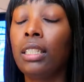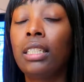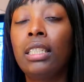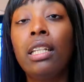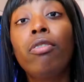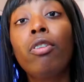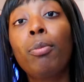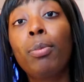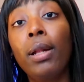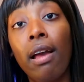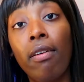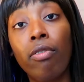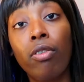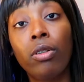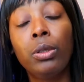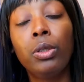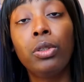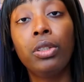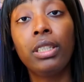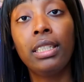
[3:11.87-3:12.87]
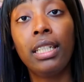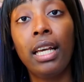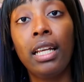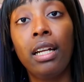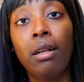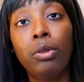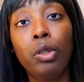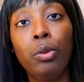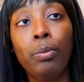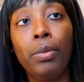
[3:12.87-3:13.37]
It's different platforms you can sign
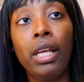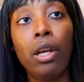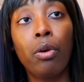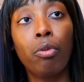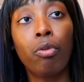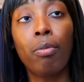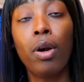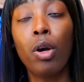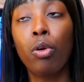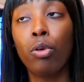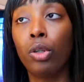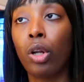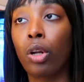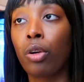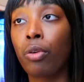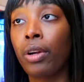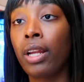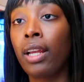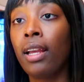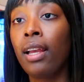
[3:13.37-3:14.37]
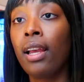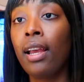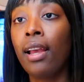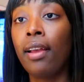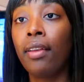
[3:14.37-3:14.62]
up to be a remote notary.